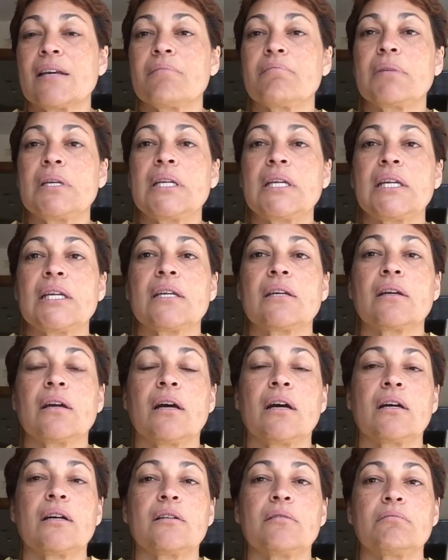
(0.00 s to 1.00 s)
meaning
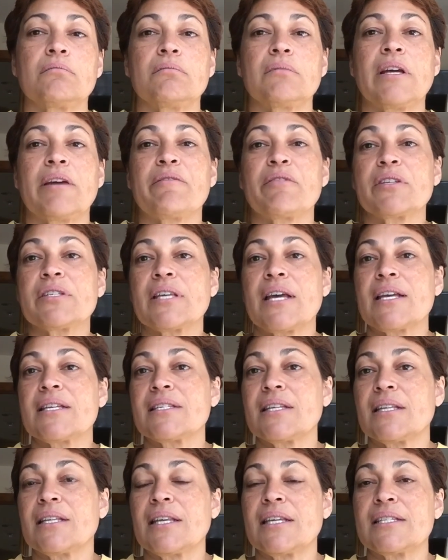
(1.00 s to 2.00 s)
every
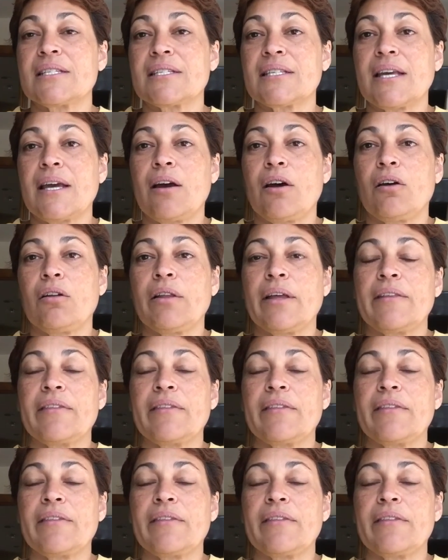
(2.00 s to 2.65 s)
size that they sell.